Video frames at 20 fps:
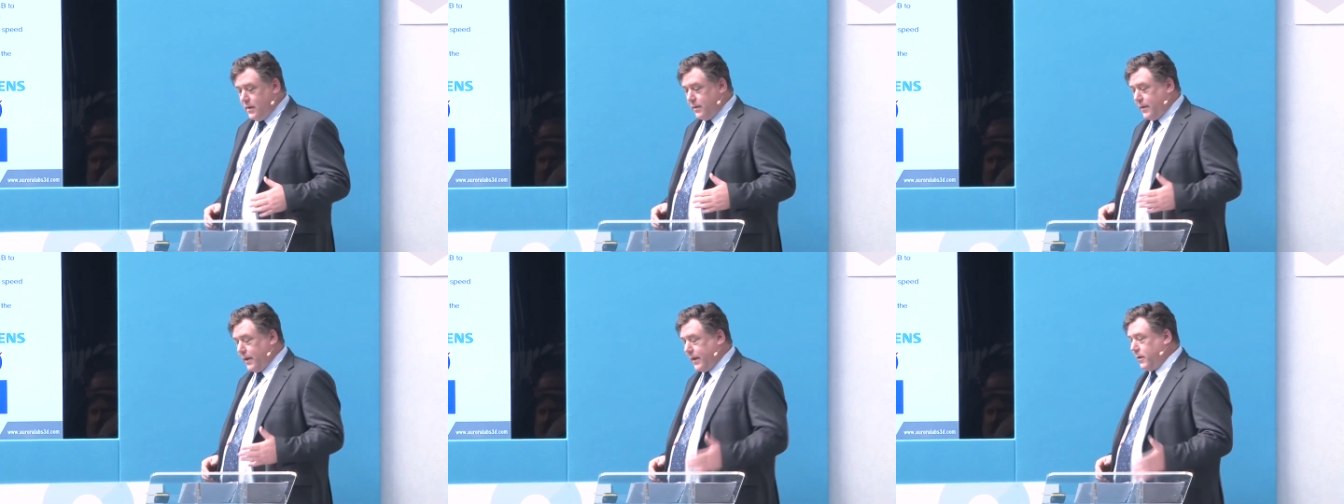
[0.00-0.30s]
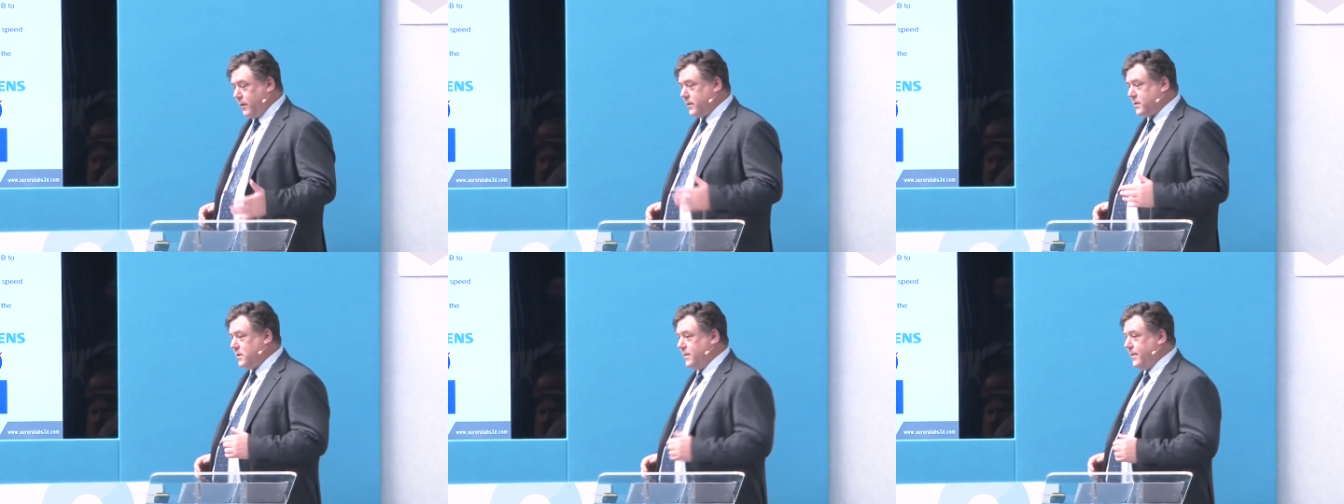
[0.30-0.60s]
They
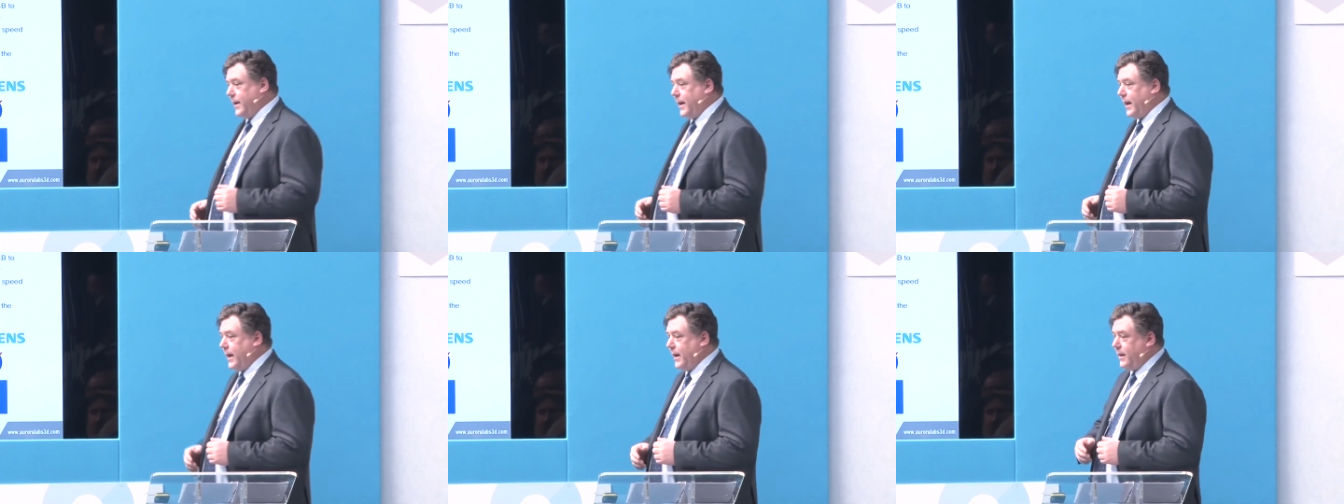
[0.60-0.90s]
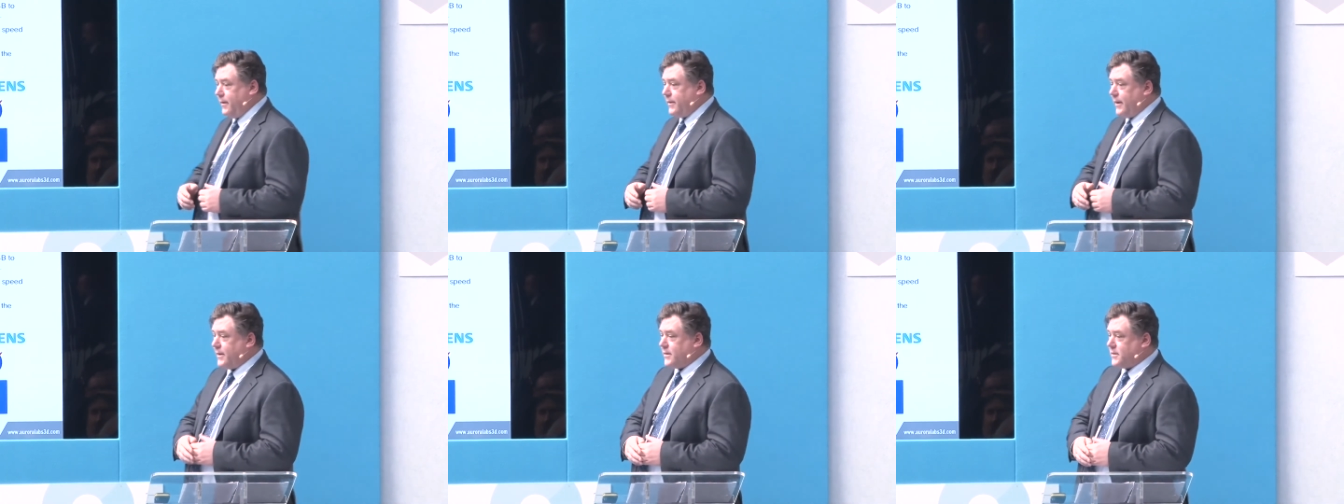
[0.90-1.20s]
cost about
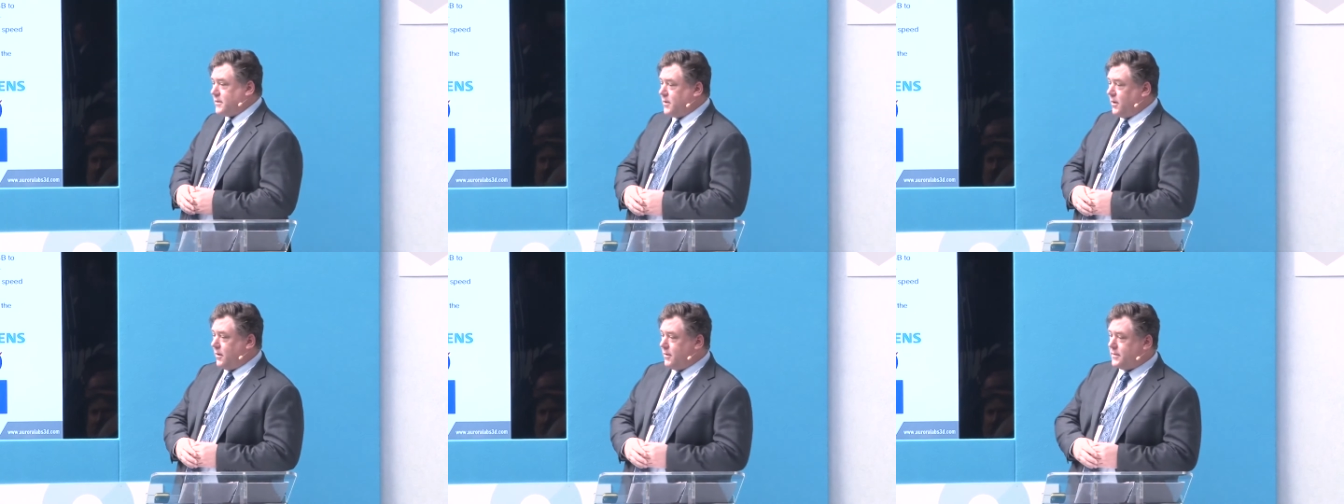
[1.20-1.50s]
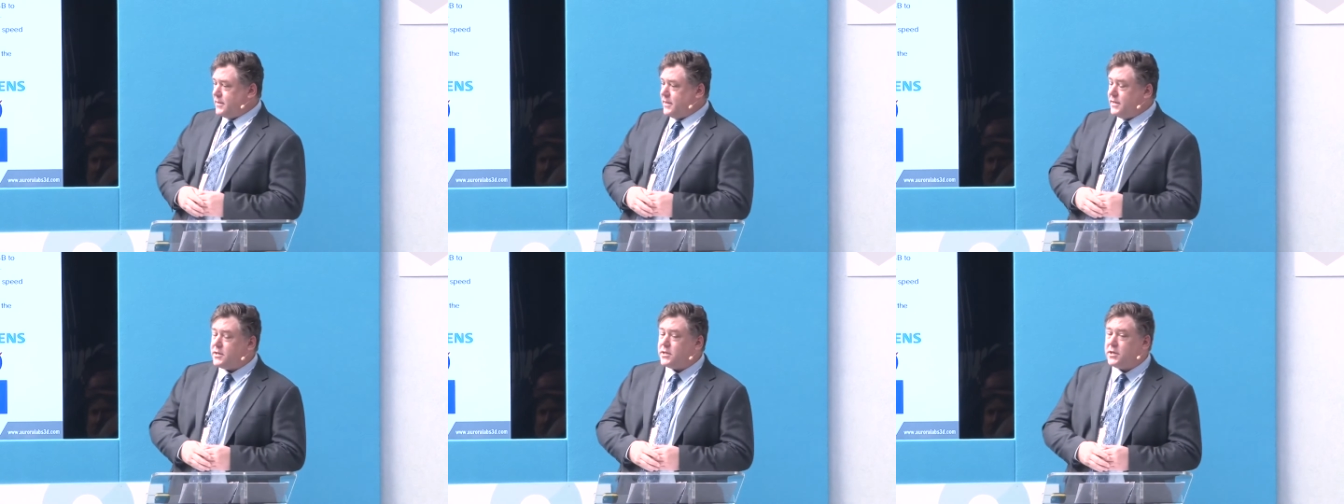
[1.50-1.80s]

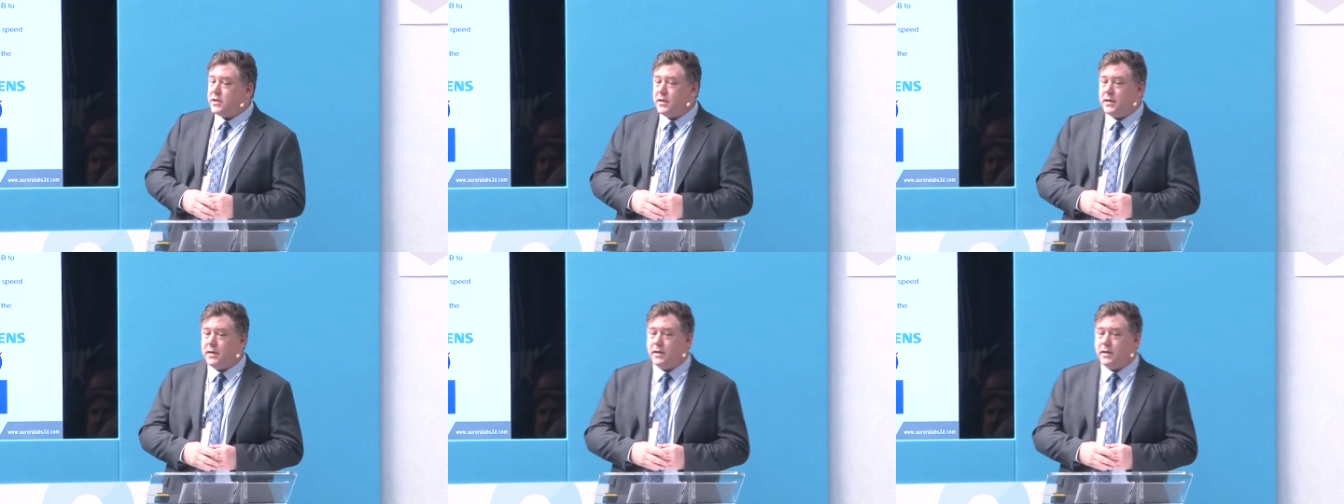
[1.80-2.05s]
$80,000 each,